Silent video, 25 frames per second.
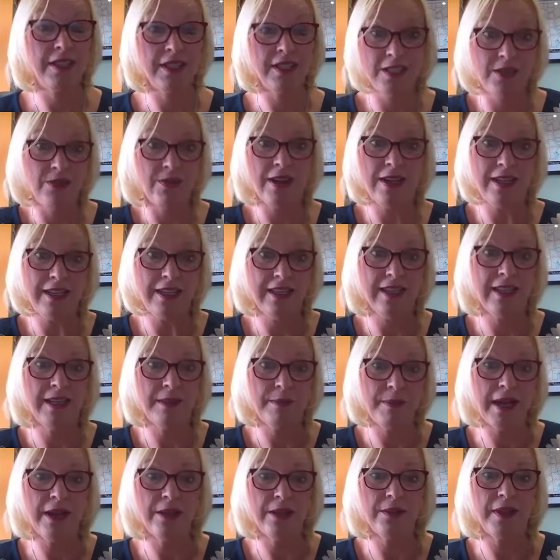to do anything
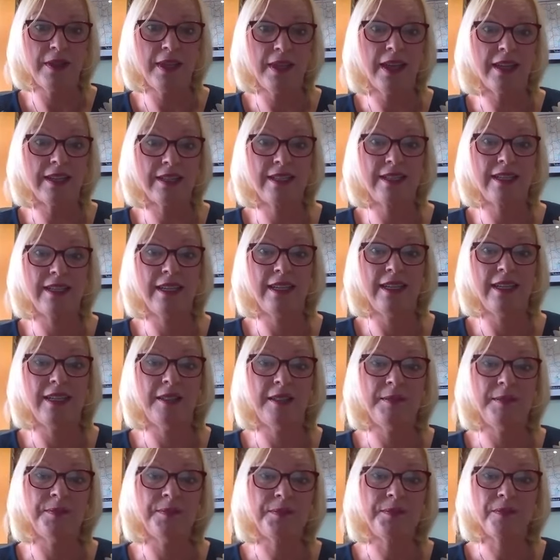about that.
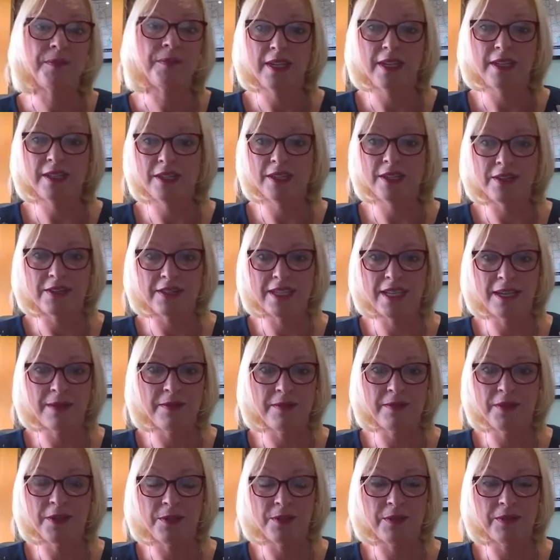I don't know, Tim,
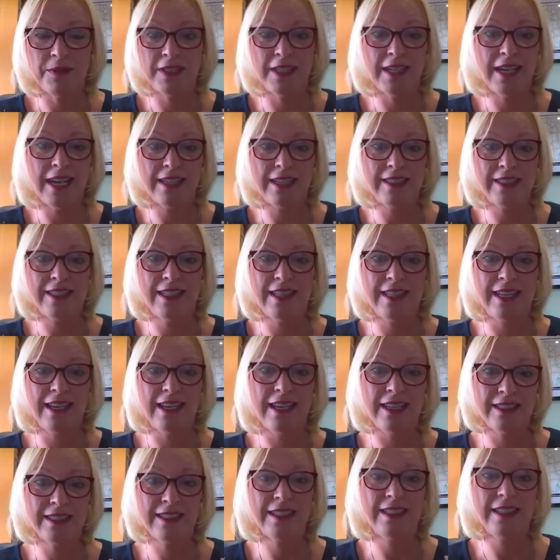if you can add to
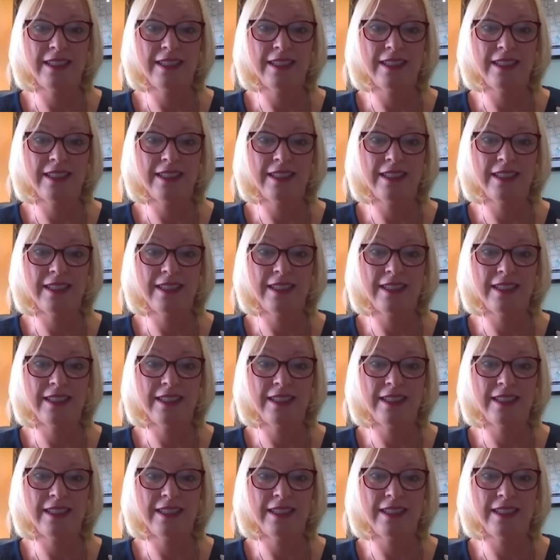that.